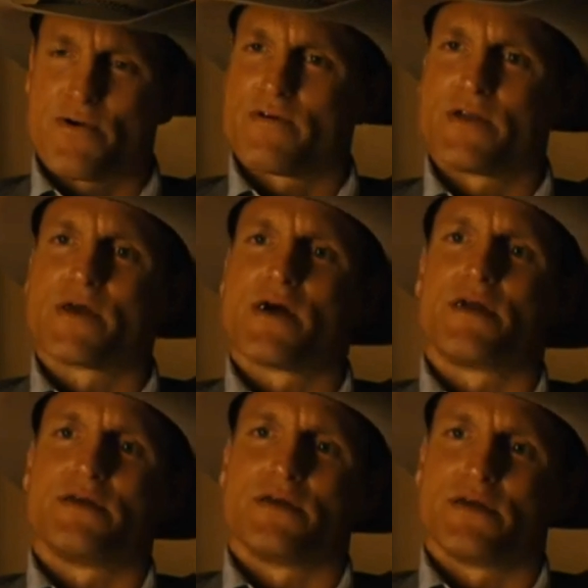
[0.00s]
you have any
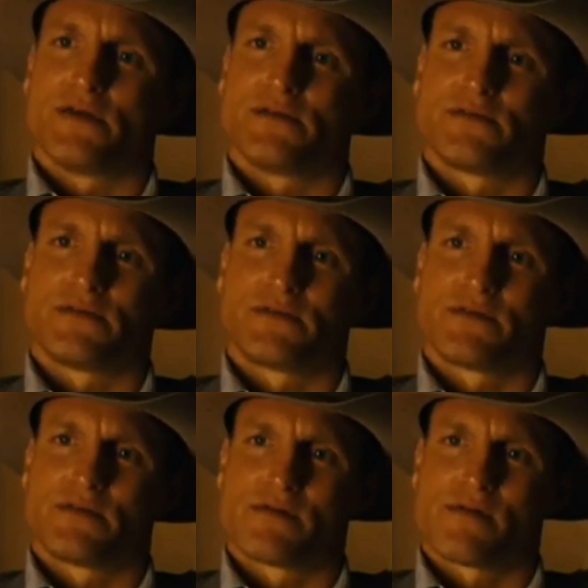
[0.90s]
idea
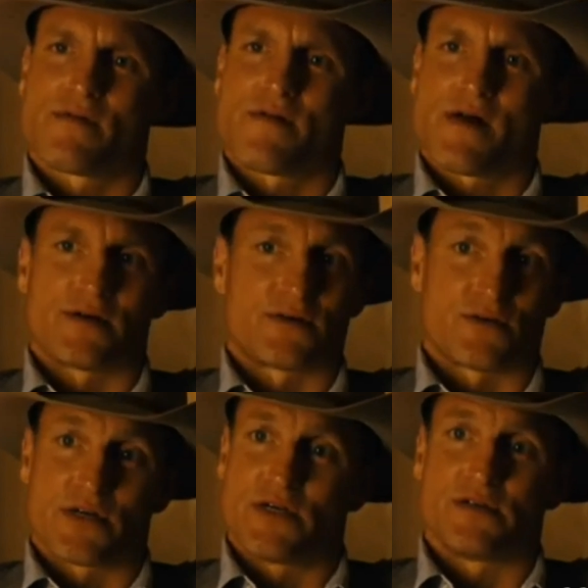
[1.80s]
how
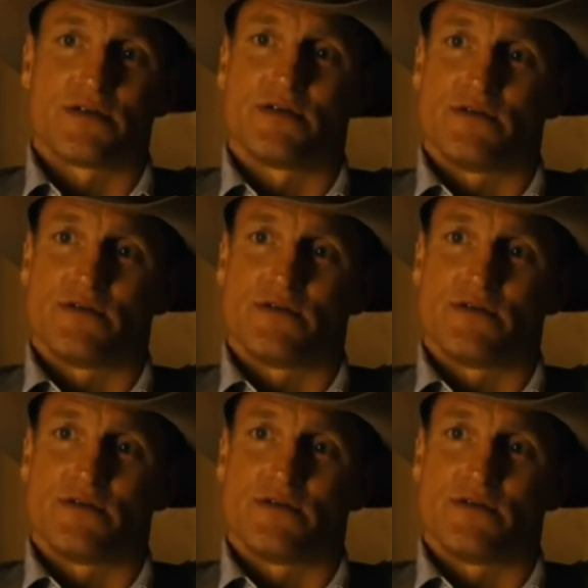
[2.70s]
crazy